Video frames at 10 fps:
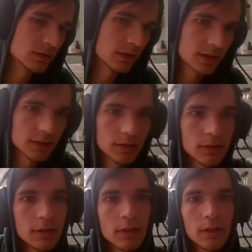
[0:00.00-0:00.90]
Like
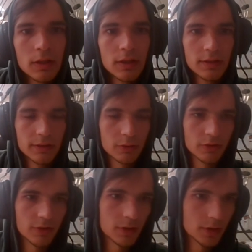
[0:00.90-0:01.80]
there
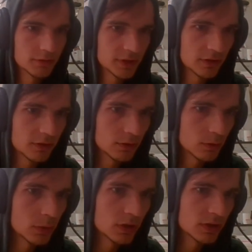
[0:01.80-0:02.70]
was a lot of things to do,
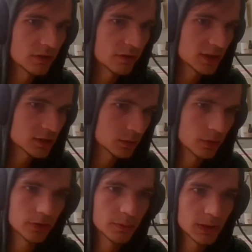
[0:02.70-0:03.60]
but this is actually
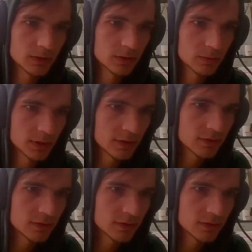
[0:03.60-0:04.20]
one of my good trades.